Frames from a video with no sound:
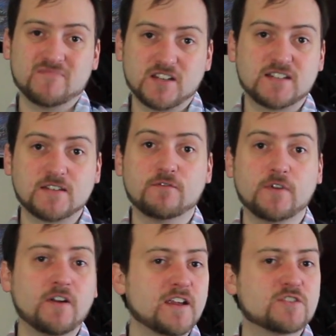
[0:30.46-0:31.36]
it's a
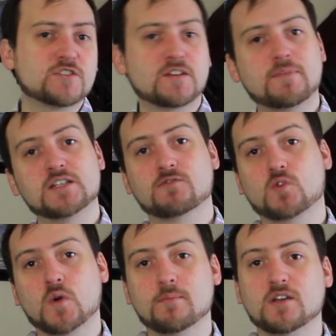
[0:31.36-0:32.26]
very interesting piece of
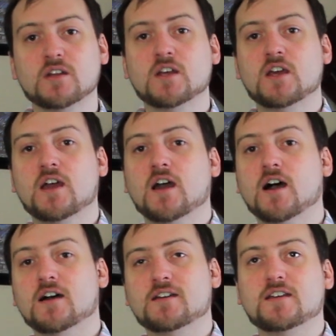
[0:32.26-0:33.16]
equipment.
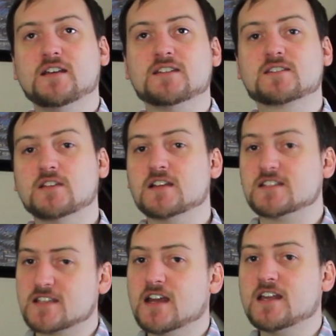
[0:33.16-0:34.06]
It's a
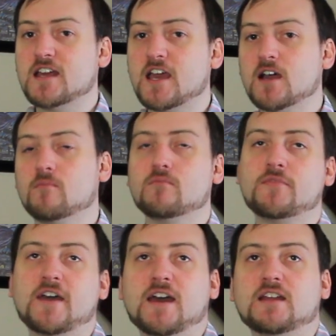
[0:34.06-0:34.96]

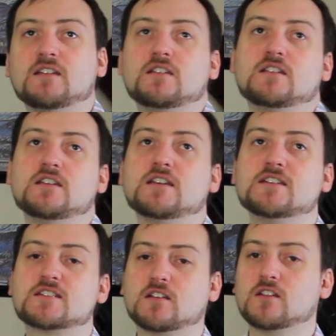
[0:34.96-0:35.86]
Steadicam that
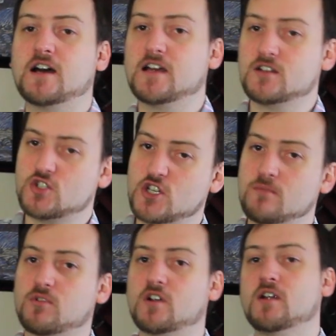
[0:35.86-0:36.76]
is a lot
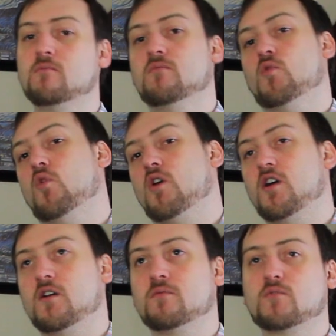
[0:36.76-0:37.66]
cheaper and
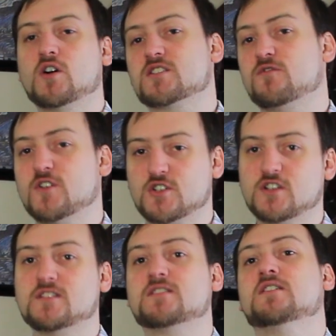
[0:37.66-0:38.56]
more cost
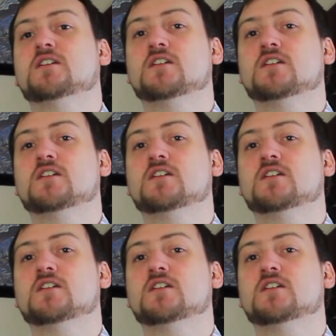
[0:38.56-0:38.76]
efficient